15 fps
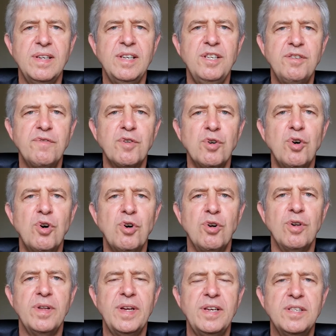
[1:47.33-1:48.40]
is for
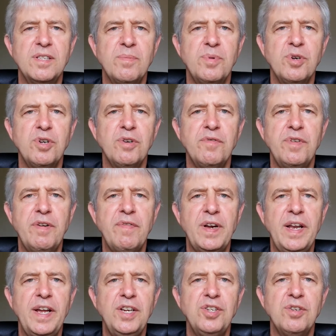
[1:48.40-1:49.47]
all, as the book of
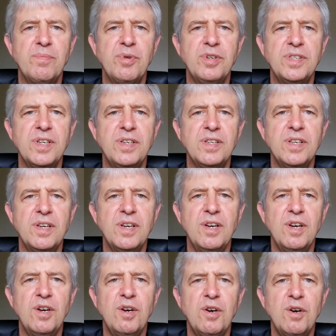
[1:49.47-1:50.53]
Revelation puts it,
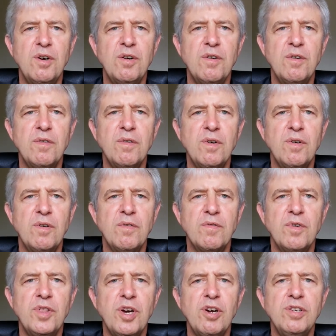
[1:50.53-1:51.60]

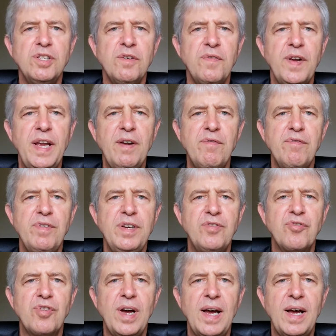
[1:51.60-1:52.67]
for those of every
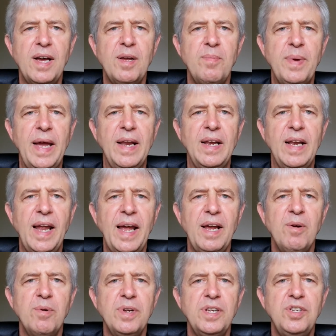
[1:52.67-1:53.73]
tribe and
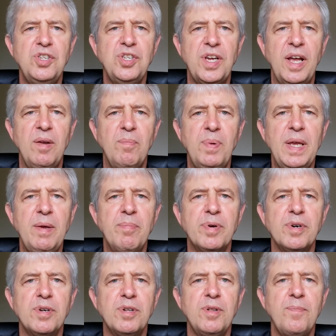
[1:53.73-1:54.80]
language and
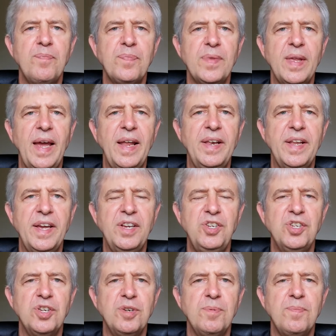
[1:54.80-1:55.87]
people and
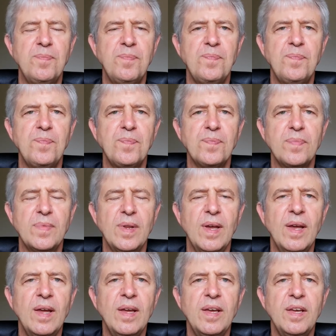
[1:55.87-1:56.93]
nation.
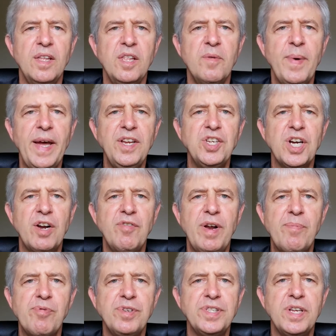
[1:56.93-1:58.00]
The Magi
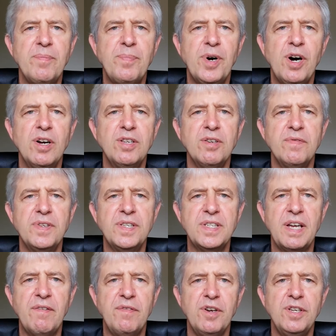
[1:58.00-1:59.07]
represent part of this
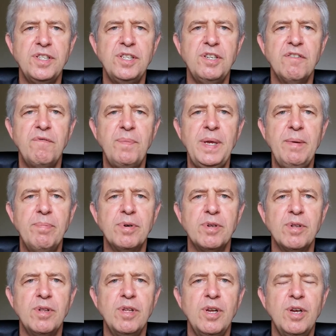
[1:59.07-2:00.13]
diversity of
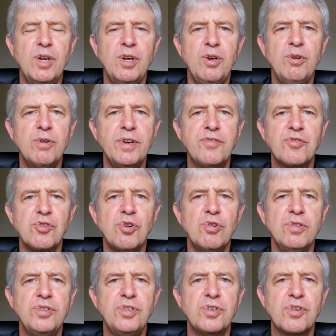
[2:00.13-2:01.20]
people who are
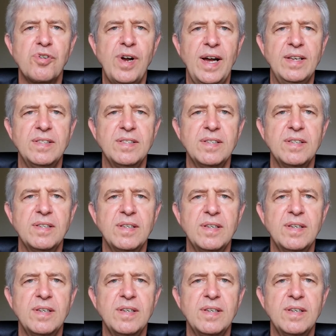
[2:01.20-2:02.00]
drawn to Christ.